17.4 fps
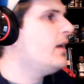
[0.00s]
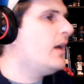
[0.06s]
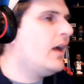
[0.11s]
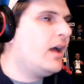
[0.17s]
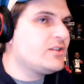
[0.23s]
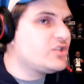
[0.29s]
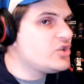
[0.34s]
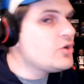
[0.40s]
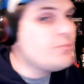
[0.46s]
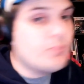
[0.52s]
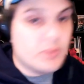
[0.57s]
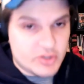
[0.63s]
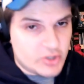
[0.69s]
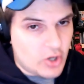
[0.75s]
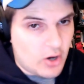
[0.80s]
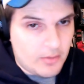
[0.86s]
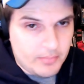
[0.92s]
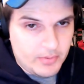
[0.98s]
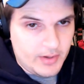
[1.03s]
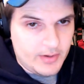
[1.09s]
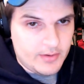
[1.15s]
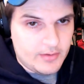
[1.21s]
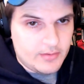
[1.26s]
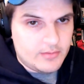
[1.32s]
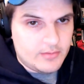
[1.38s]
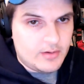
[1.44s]
a superstar
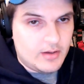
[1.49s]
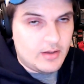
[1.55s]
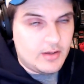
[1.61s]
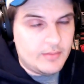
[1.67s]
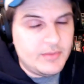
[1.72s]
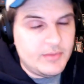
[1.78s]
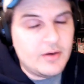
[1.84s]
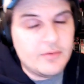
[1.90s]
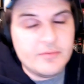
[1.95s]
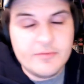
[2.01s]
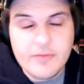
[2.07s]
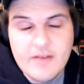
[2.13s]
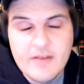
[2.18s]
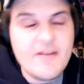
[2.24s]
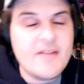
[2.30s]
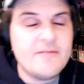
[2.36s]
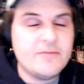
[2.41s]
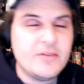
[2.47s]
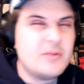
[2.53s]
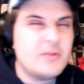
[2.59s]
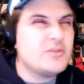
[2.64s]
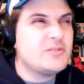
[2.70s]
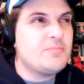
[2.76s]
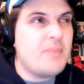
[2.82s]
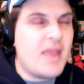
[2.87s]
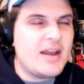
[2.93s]
player. Um, you know, Fred VanVleet
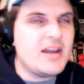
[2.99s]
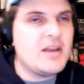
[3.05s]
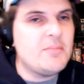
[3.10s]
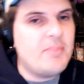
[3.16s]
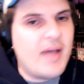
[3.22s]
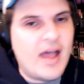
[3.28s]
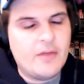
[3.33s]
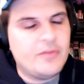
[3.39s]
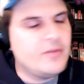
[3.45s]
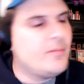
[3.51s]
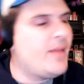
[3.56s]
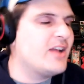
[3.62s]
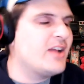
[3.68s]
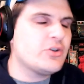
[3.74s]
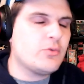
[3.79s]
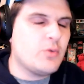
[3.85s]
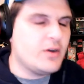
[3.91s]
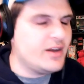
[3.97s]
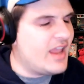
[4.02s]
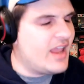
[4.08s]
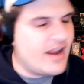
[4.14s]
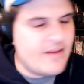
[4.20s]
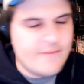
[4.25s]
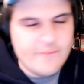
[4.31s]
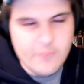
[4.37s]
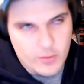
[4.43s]
was bandied about. The Magic weren't
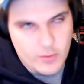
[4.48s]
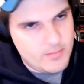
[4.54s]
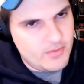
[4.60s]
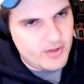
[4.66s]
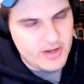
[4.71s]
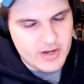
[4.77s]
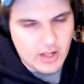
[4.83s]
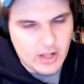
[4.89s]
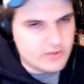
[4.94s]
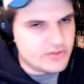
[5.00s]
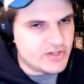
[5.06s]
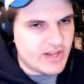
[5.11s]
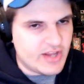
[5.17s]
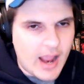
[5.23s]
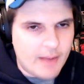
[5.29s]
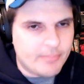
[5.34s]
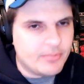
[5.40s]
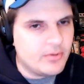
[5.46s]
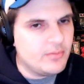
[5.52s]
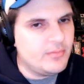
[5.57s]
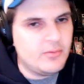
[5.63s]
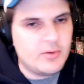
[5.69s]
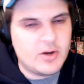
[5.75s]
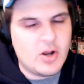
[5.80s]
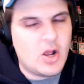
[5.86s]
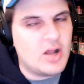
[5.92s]
getting $40 million a cap room. That
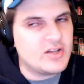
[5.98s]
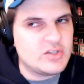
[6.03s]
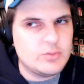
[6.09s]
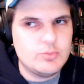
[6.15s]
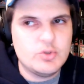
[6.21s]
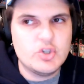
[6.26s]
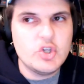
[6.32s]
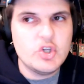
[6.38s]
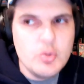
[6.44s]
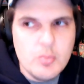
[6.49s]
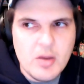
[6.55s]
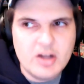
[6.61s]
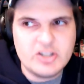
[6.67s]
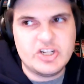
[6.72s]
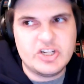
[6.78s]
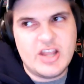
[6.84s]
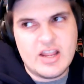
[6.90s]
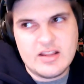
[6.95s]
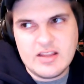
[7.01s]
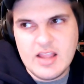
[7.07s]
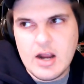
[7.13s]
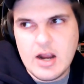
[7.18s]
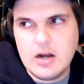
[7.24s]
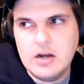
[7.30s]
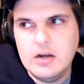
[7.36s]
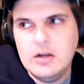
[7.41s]
would cost them too much to get
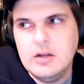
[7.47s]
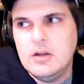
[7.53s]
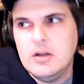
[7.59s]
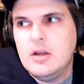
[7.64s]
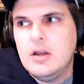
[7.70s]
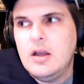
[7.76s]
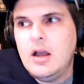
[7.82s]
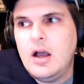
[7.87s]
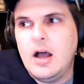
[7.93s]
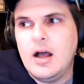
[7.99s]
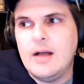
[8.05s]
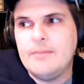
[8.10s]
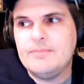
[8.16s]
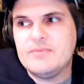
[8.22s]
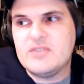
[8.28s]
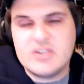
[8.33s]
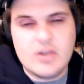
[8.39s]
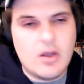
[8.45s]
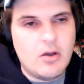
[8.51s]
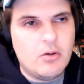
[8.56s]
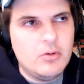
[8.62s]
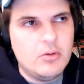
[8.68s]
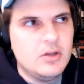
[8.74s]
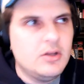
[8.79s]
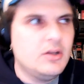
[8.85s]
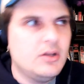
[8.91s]
there. Um,
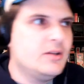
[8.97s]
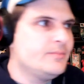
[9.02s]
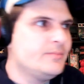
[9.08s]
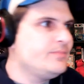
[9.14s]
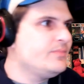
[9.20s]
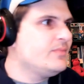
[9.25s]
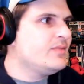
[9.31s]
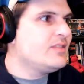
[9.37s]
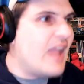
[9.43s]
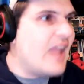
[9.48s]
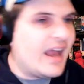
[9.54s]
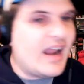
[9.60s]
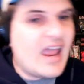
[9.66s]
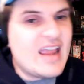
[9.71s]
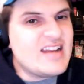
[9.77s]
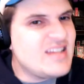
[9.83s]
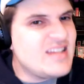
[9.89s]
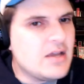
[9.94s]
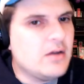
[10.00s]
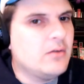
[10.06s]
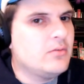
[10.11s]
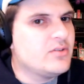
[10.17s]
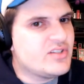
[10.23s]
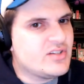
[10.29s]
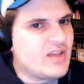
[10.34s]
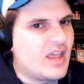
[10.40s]
so that idea
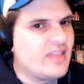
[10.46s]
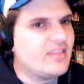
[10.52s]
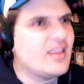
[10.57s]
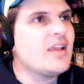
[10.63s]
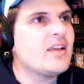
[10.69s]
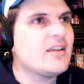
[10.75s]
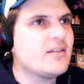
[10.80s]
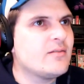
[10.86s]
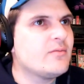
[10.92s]
was, I think,